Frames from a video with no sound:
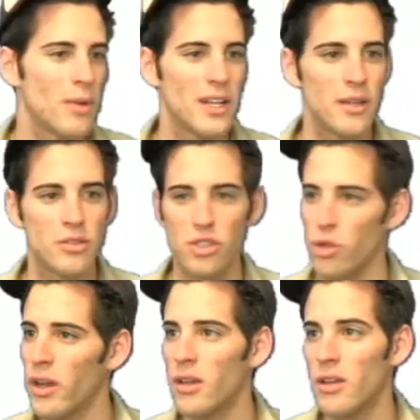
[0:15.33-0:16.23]
My name's
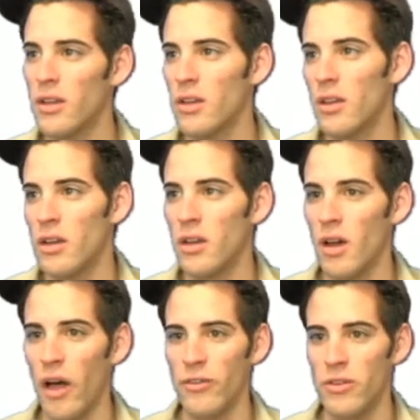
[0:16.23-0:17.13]
Trent.
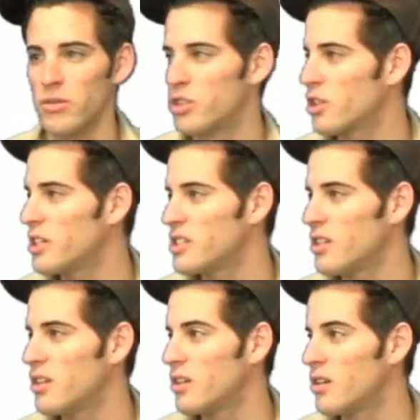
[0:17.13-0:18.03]
I'm from
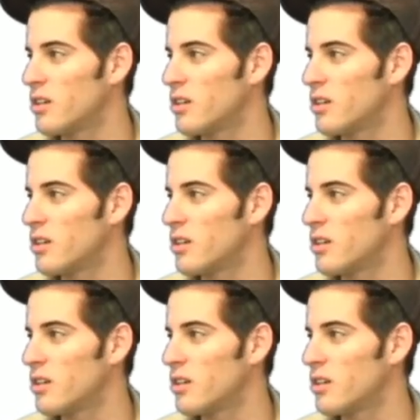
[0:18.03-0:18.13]
Jersey.